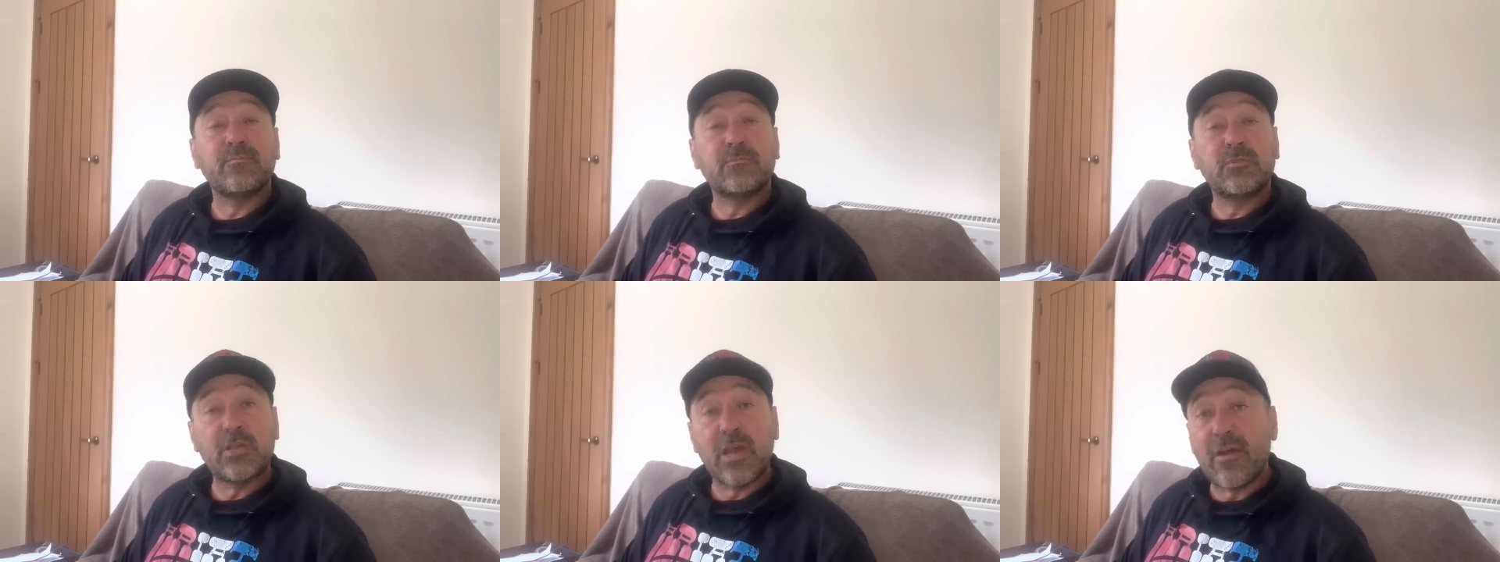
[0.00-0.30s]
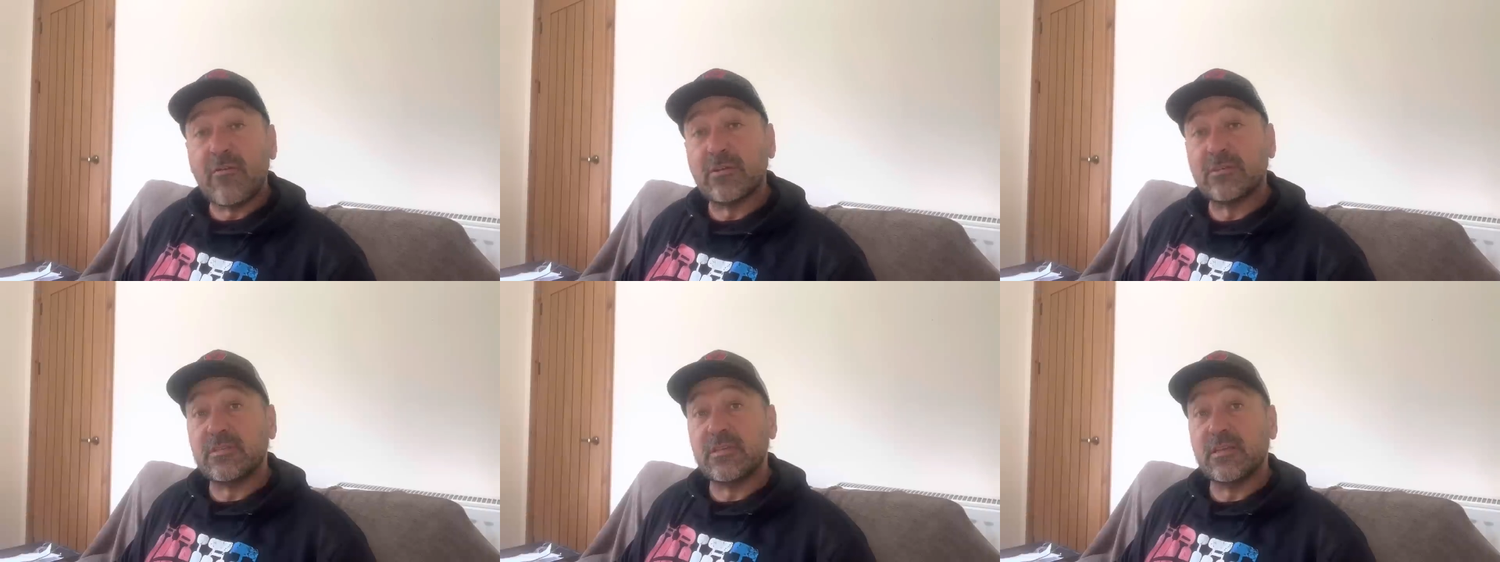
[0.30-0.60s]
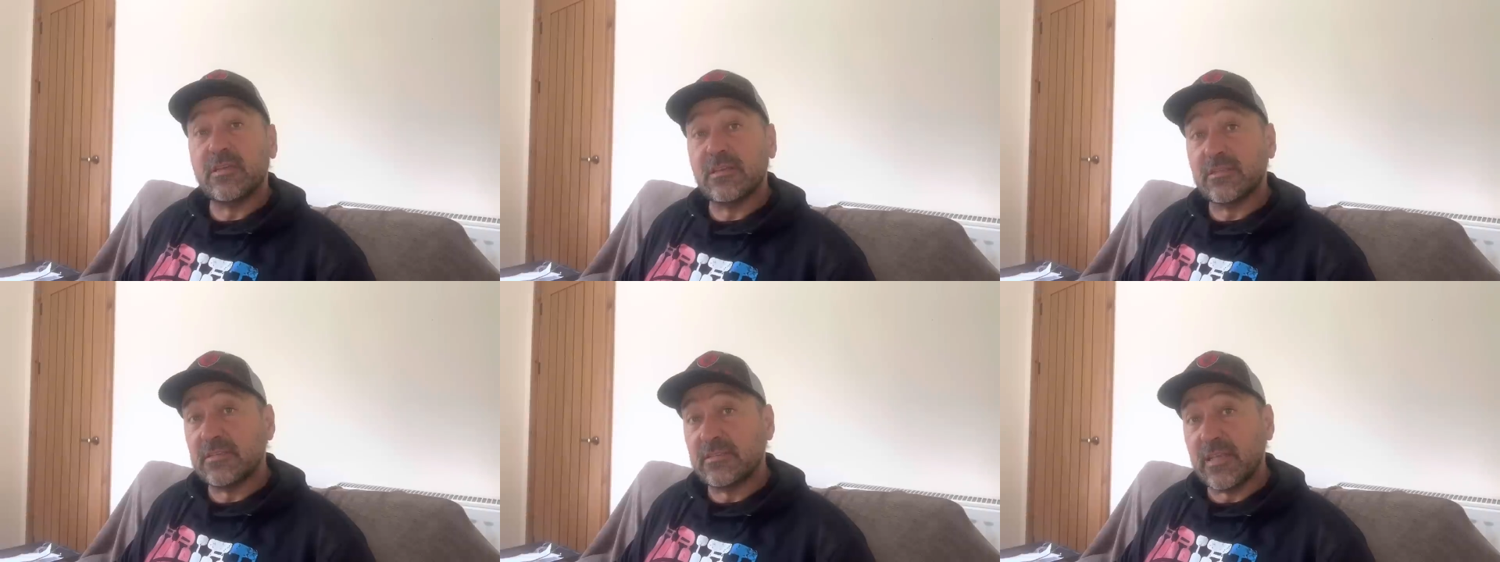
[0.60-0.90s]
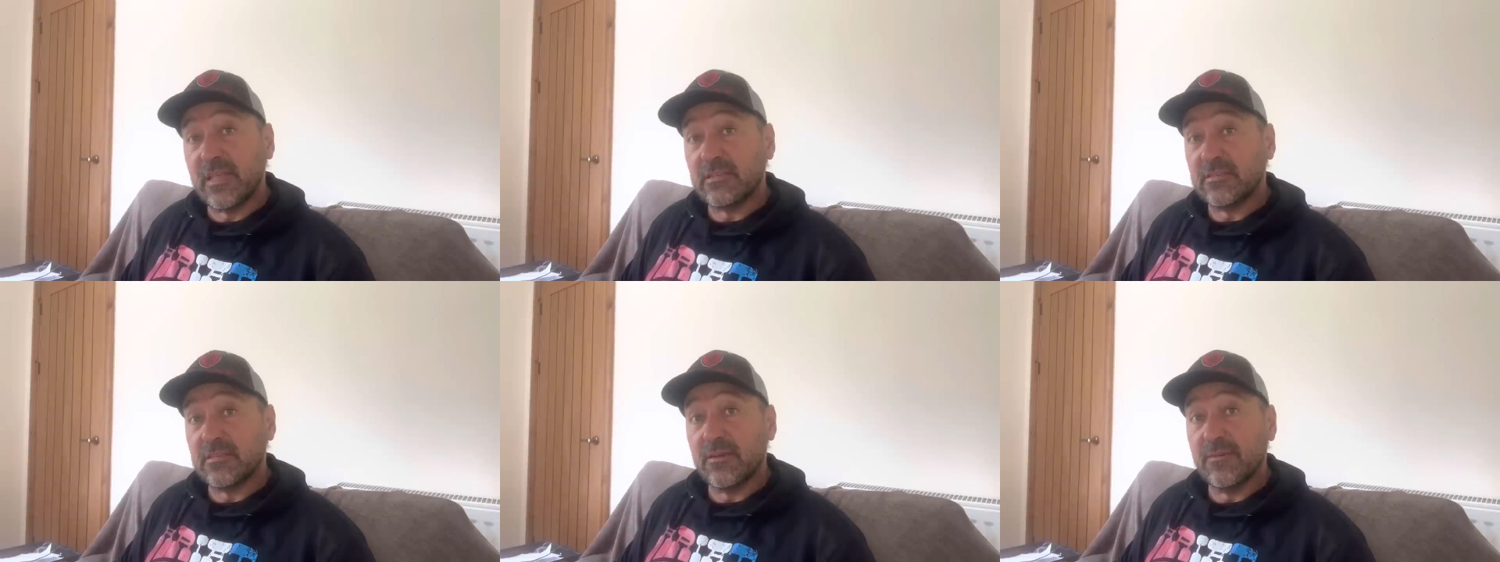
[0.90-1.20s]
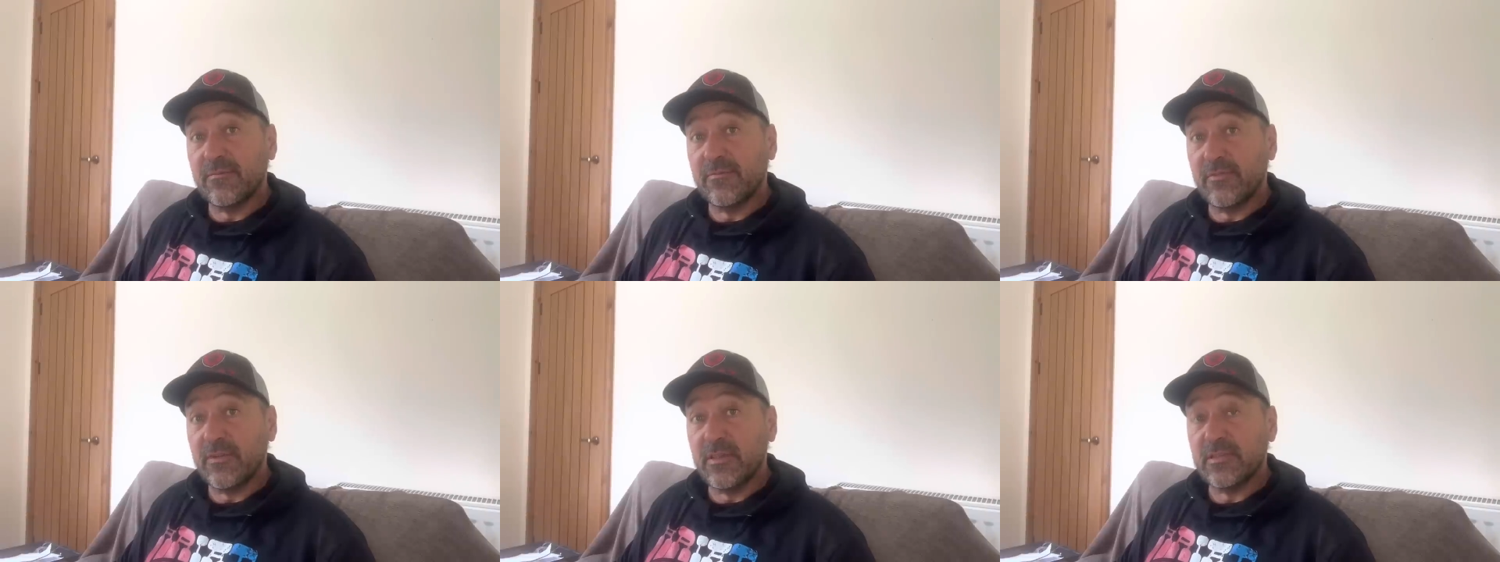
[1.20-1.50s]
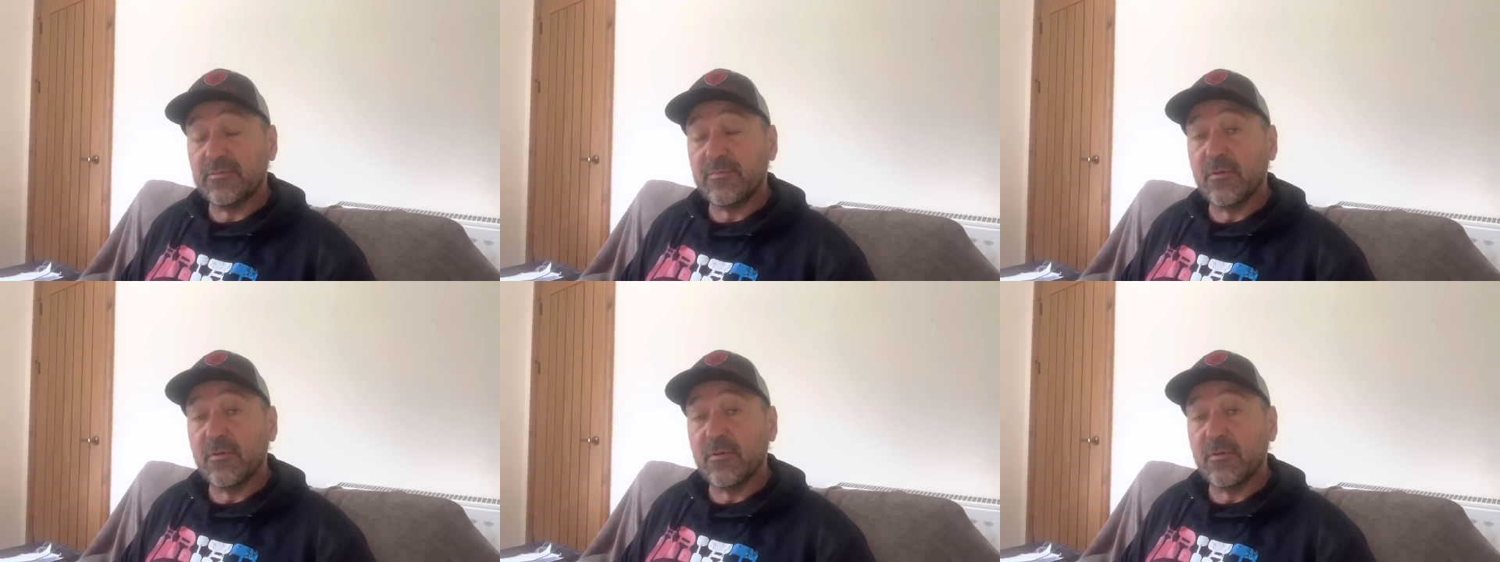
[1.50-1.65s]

charity that's set up for these